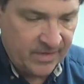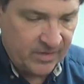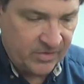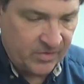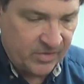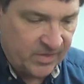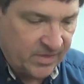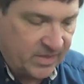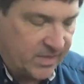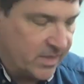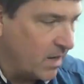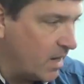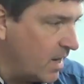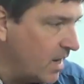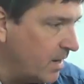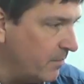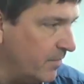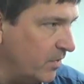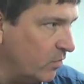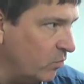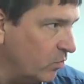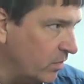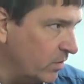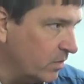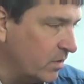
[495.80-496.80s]
this in time,
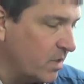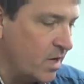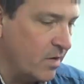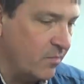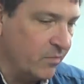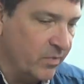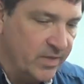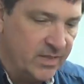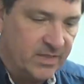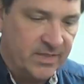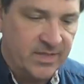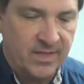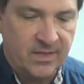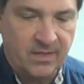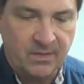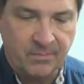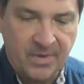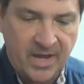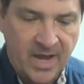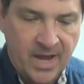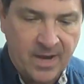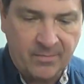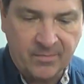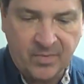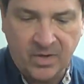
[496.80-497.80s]
it will not reset the
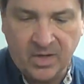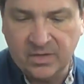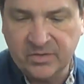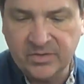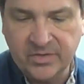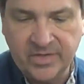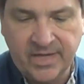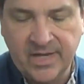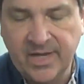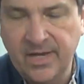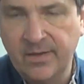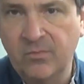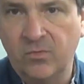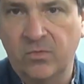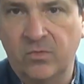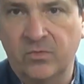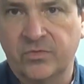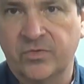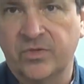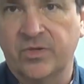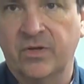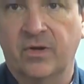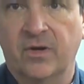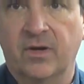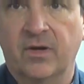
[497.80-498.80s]
back box. The game won't
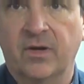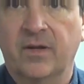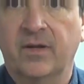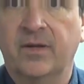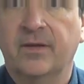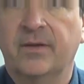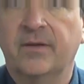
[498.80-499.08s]
start.